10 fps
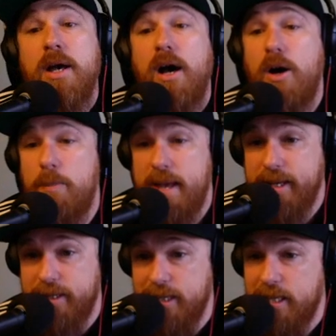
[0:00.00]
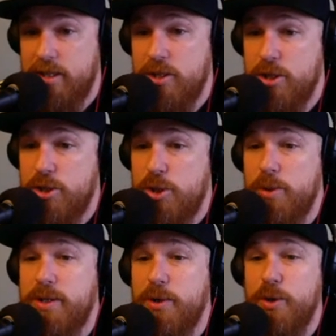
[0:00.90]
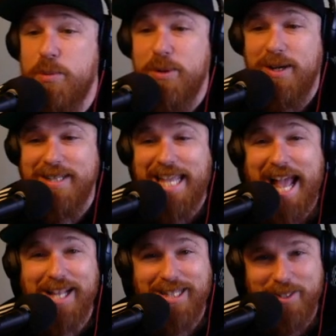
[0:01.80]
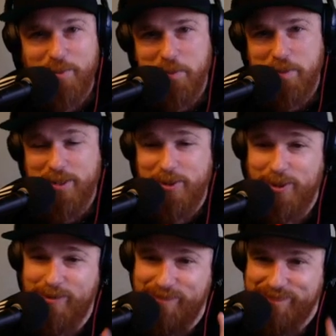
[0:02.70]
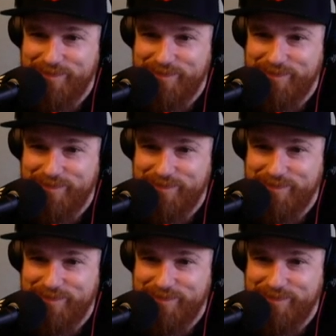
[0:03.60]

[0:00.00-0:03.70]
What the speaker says: Oh, Megan, do an Uber on the island would be cool.